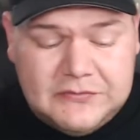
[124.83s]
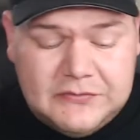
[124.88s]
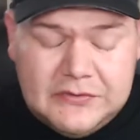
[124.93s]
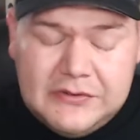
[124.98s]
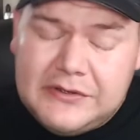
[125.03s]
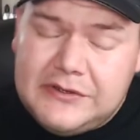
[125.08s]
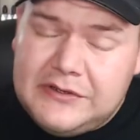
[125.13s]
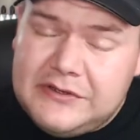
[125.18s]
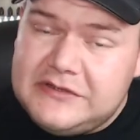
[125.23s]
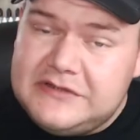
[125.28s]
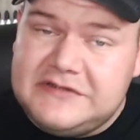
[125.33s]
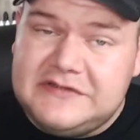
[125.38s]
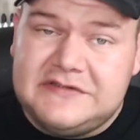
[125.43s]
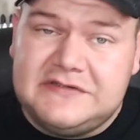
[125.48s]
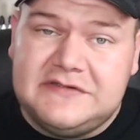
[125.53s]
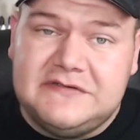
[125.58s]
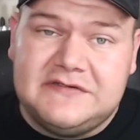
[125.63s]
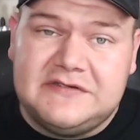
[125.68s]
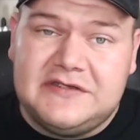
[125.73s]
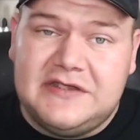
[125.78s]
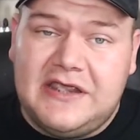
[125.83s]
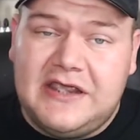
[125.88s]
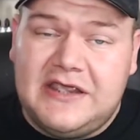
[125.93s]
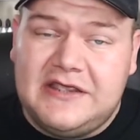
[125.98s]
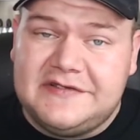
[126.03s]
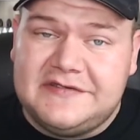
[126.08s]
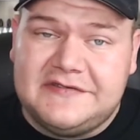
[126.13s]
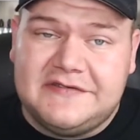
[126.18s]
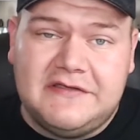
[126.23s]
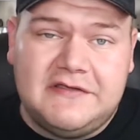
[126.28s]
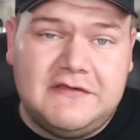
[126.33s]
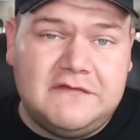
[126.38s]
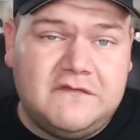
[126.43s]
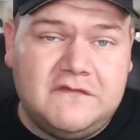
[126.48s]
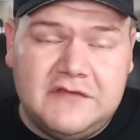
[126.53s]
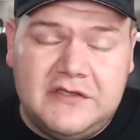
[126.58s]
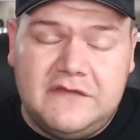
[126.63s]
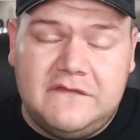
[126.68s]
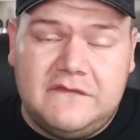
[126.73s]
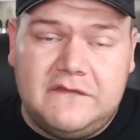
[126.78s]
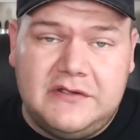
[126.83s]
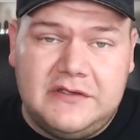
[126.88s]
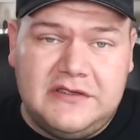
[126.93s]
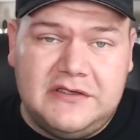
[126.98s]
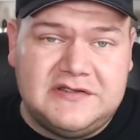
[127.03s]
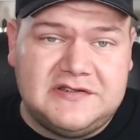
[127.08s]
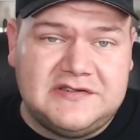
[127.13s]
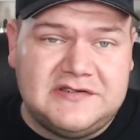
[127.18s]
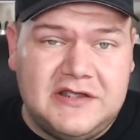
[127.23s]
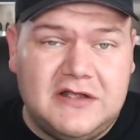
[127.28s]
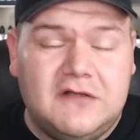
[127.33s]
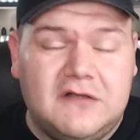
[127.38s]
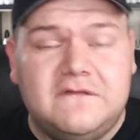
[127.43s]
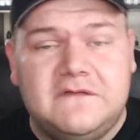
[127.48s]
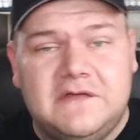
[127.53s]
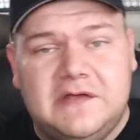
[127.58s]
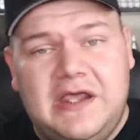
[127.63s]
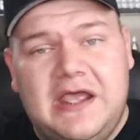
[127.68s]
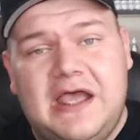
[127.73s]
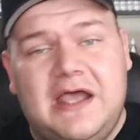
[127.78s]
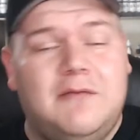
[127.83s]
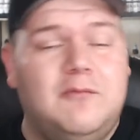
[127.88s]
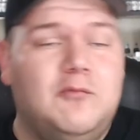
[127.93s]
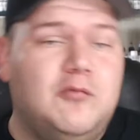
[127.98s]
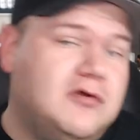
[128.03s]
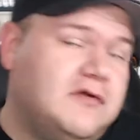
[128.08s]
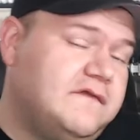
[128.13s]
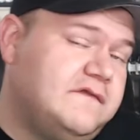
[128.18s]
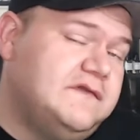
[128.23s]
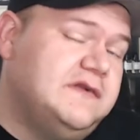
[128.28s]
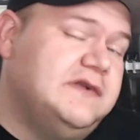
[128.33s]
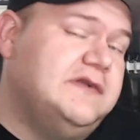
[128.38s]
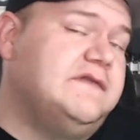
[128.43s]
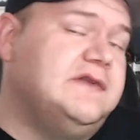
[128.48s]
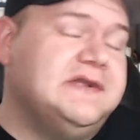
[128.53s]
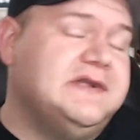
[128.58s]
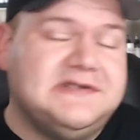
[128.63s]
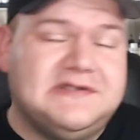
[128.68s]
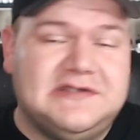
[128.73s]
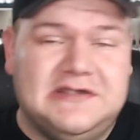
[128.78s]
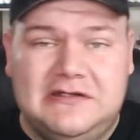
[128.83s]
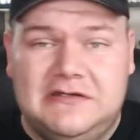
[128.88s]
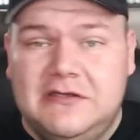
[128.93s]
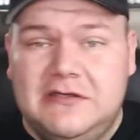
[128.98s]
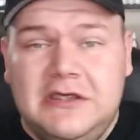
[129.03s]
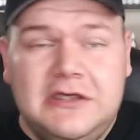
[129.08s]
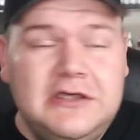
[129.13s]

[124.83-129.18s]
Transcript: or you could just use it as uh, flavoring itself and add more flavorings in.